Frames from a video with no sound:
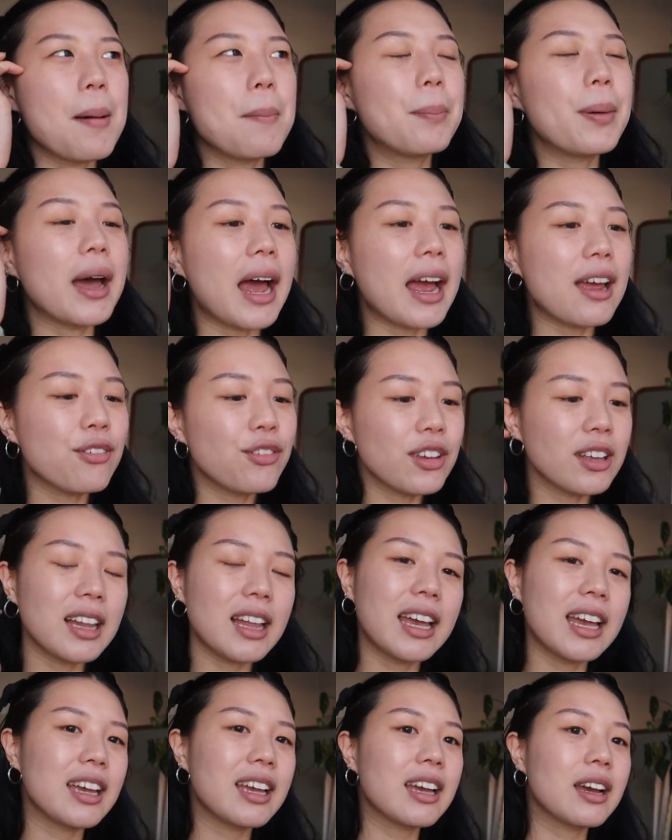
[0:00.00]
but I feel
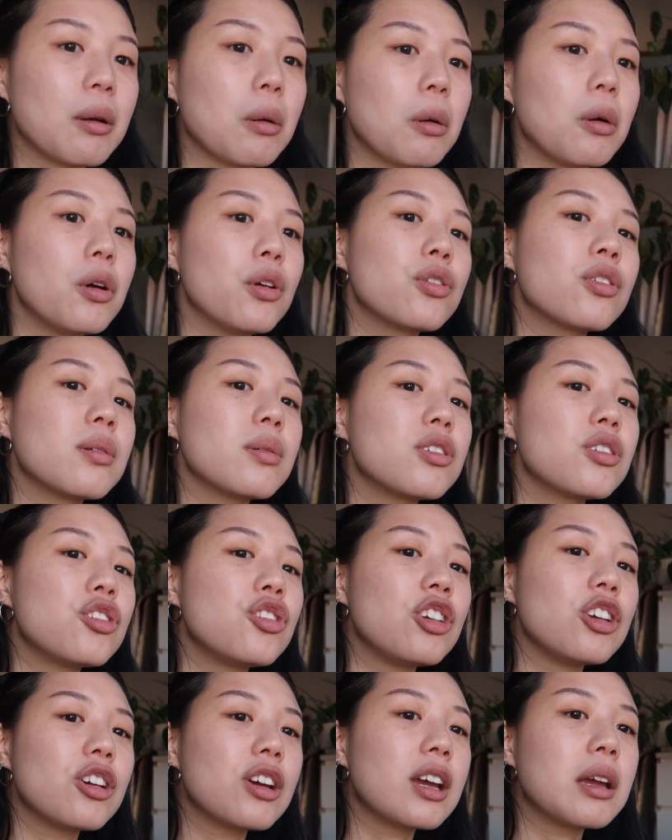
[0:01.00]
like oh someone's
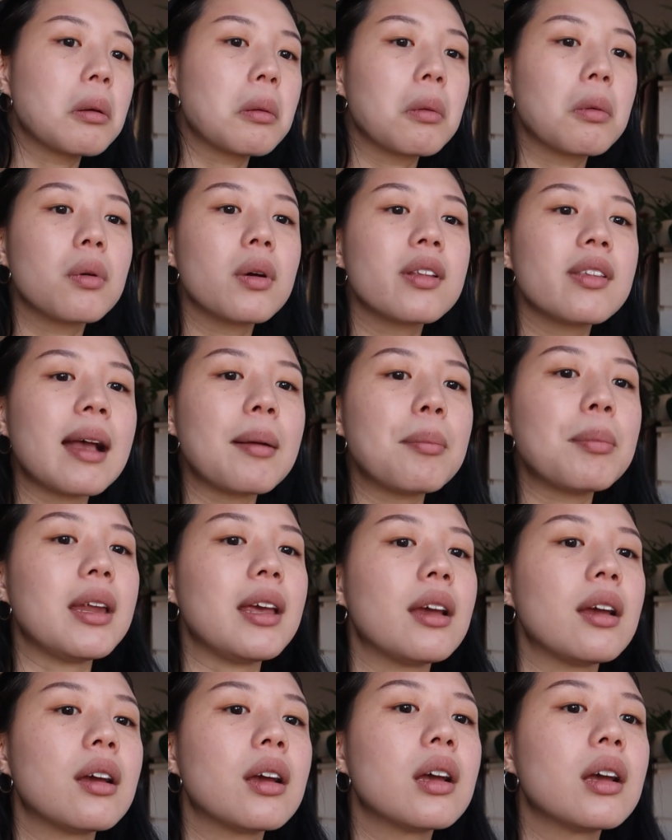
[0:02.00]
cheering what's happening